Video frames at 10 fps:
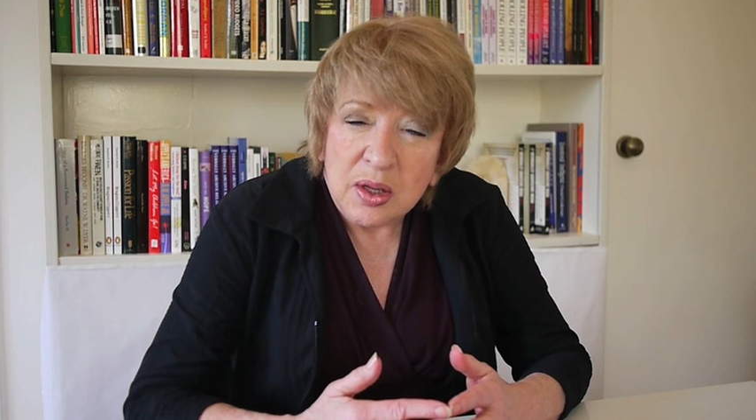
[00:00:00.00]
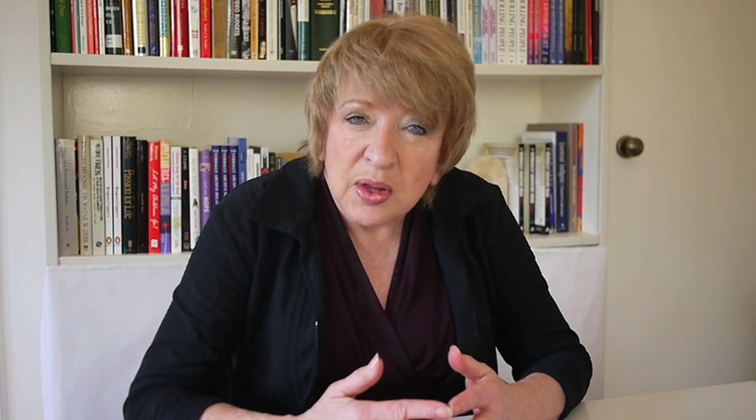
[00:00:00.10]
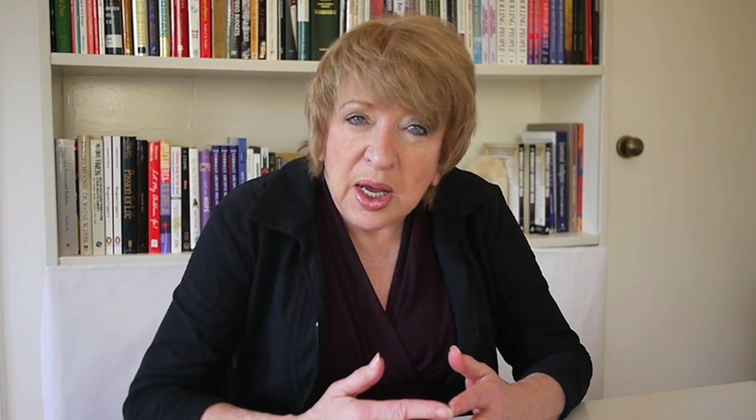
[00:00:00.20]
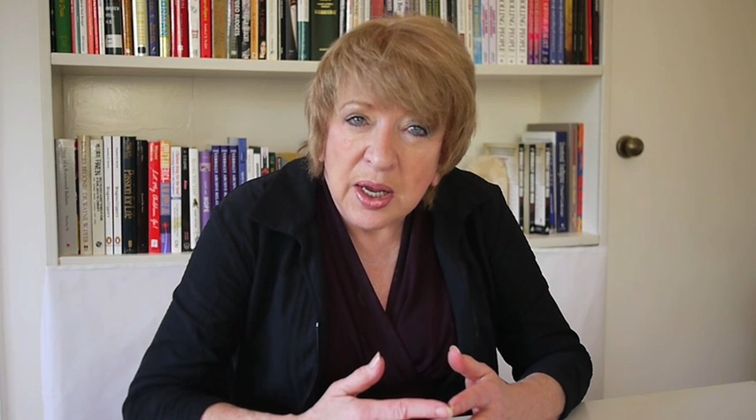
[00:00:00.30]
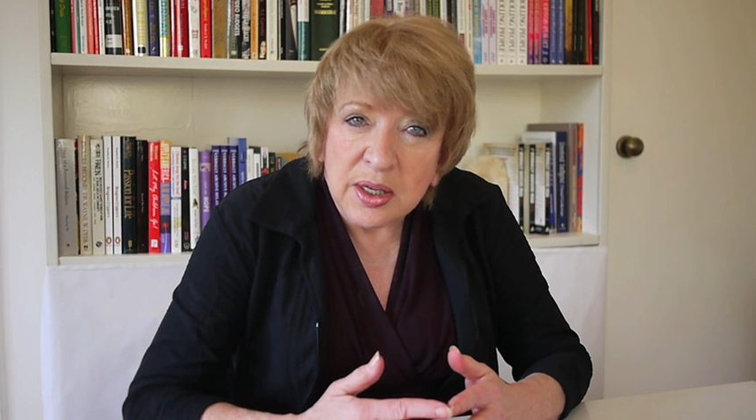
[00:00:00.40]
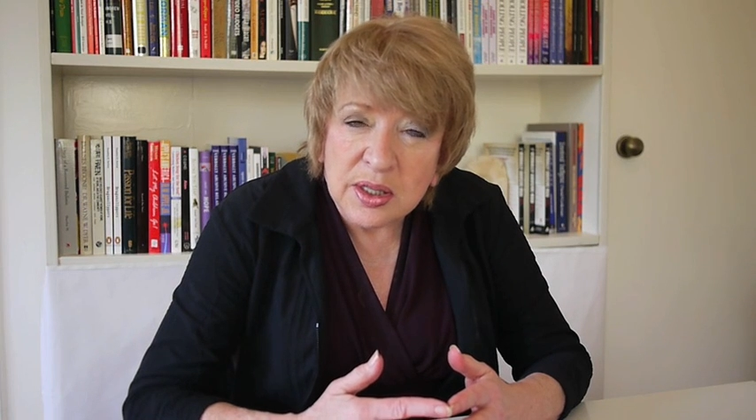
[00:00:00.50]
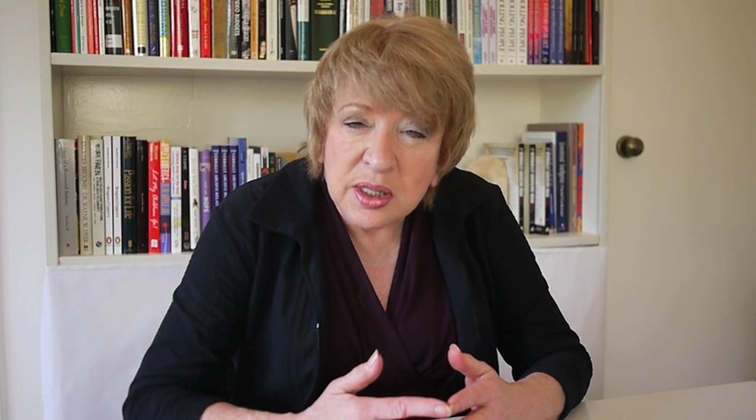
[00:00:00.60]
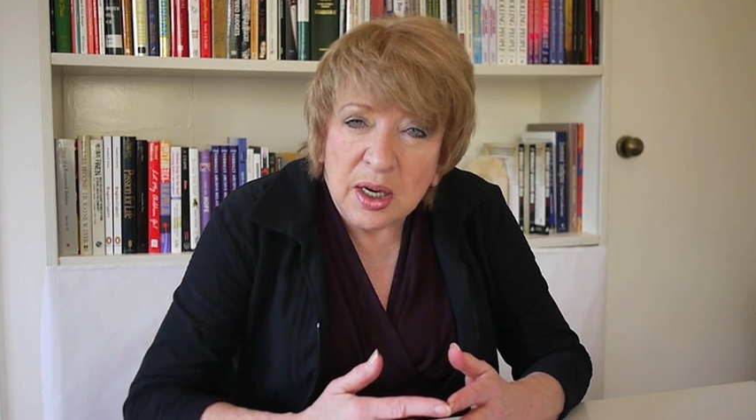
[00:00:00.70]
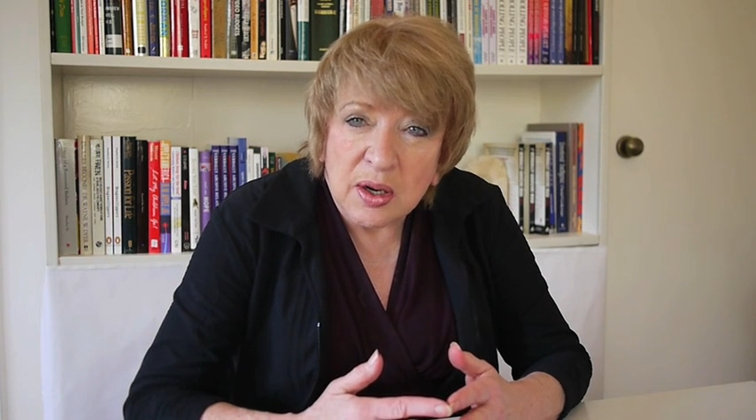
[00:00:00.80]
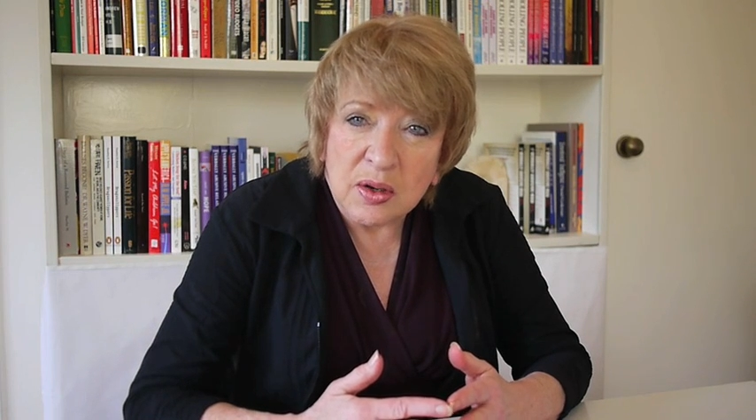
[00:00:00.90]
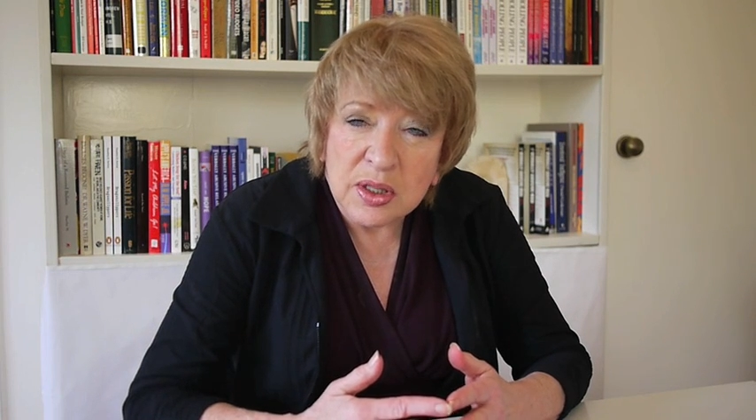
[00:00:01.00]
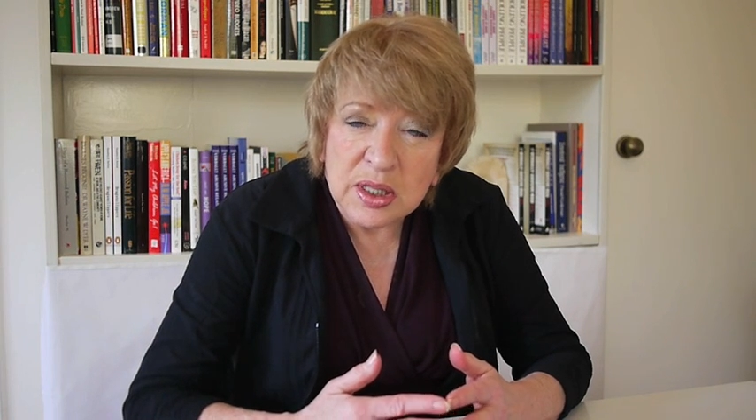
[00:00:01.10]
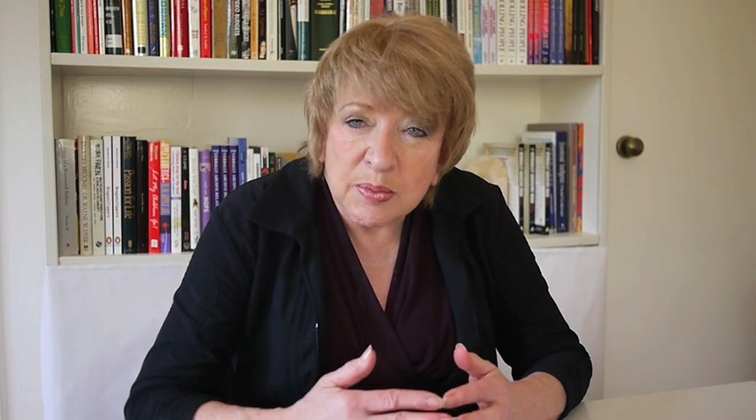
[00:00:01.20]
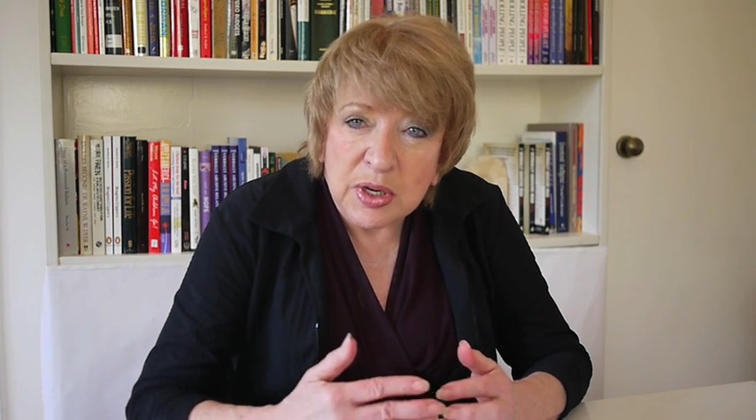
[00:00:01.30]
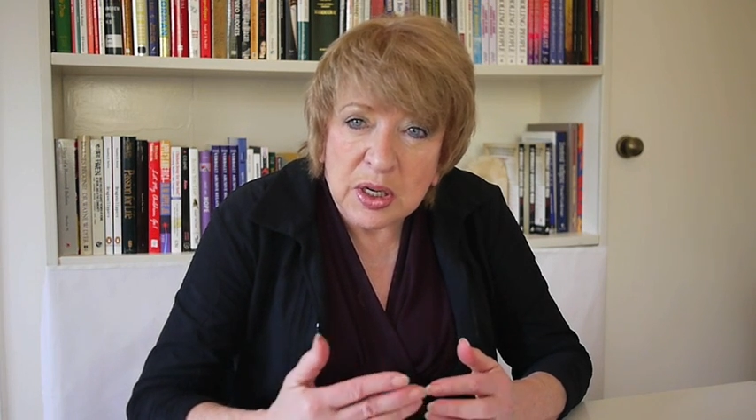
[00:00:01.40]
that
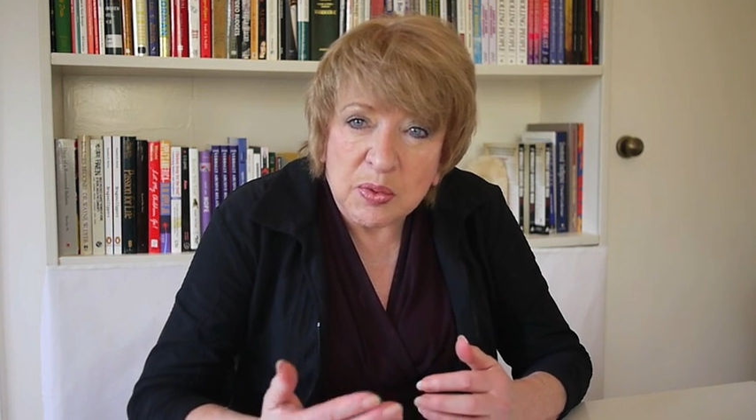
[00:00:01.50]
somebody